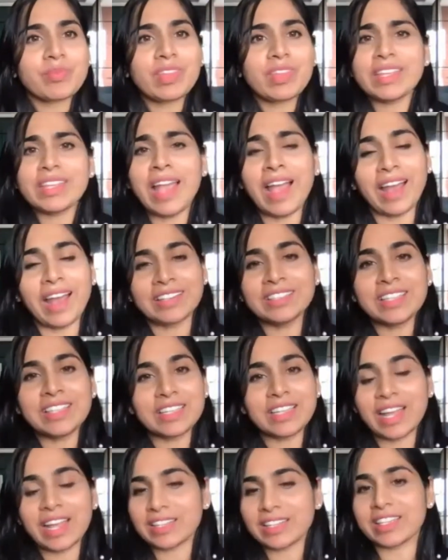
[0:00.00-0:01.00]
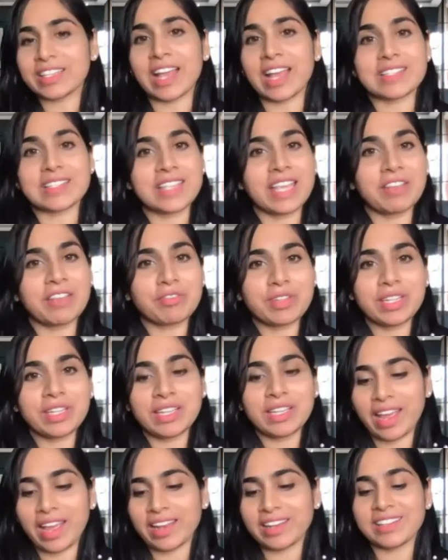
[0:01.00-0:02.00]
Yeah, other than that, yeah,
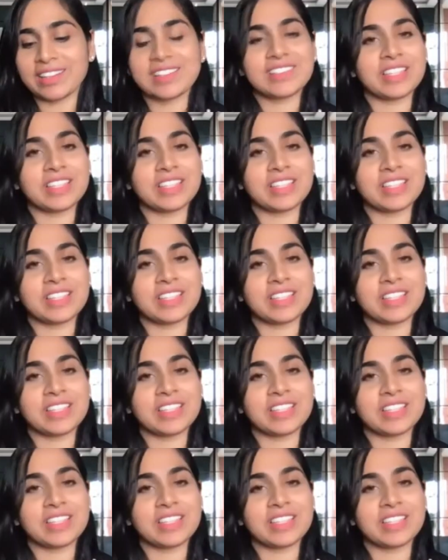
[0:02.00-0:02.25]
safety and